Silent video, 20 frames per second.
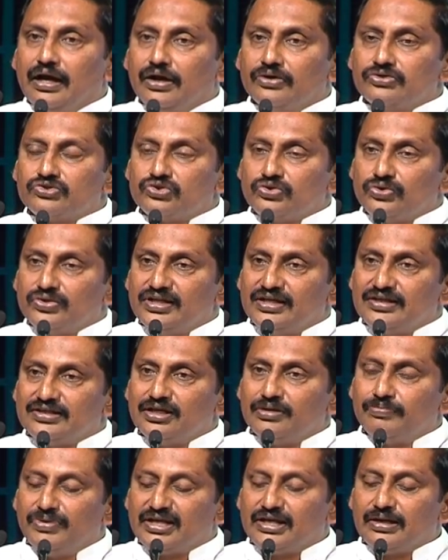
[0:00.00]
so that
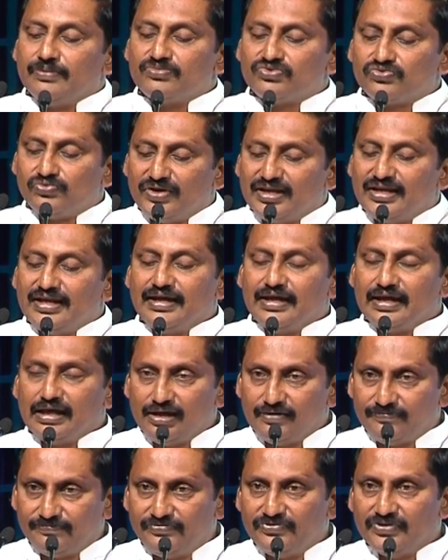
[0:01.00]
it becomes very
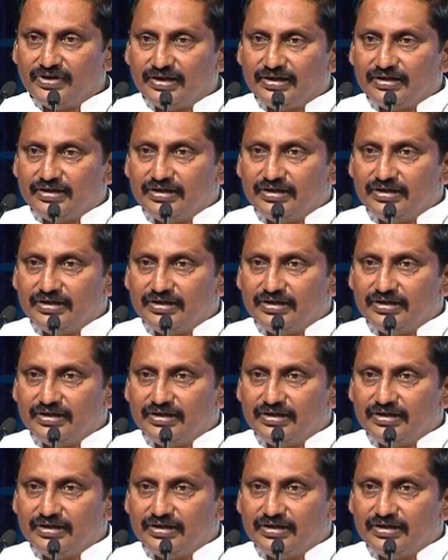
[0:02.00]
helpful